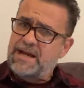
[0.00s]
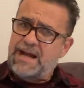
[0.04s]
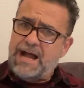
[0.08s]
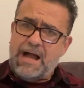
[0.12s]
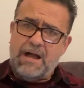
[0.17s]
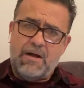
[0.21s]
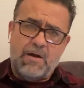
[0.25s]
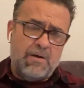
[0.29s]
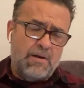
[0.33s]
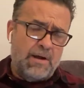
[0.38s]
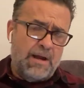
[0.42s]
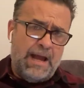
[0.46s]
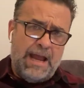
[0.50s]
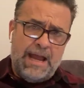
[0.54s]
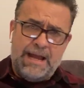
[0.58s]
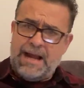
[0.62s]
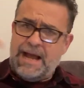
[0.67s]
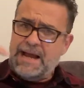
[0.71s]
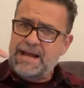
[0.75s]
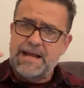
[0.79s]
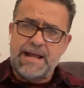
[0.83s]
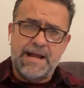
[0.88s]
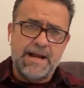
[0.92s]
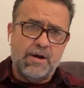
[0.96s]
And I and
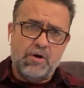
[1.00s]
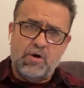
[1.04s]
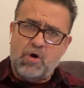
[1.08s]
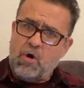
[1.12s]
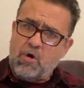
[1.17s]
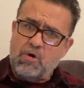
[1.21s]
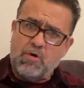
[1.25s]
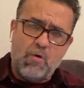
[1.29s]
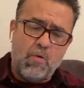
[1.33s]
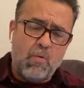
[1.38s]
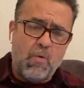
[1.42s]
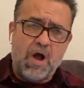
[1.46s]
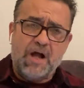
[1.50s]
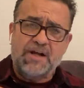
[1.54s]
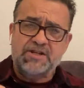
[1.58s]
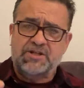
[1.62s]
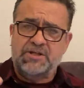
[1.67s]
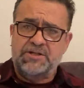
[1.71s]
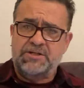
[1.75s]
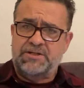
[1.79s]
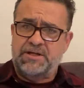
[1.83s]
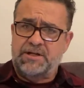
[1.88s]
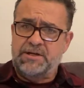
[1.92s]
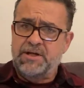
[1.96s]
I didn't go to
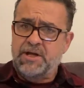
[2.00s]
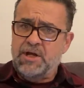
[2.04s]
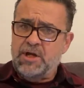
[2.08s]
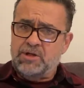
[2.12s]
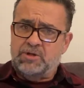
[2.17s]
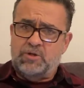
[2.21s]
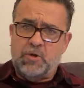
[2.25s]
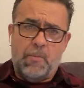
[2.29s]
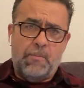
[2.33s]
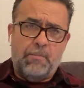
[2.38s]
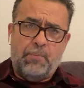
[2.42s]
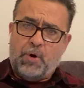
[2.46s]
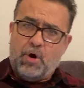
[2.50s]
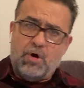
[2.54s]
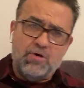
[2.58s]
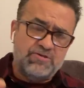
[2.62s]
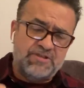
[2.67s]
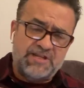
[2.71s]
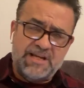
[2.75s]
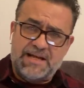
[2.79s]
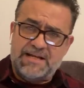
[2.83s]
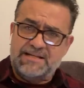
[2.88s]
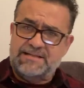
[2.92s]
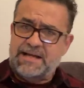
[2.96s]
Washington to
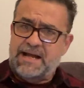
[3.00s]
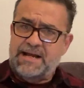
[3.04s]
protest.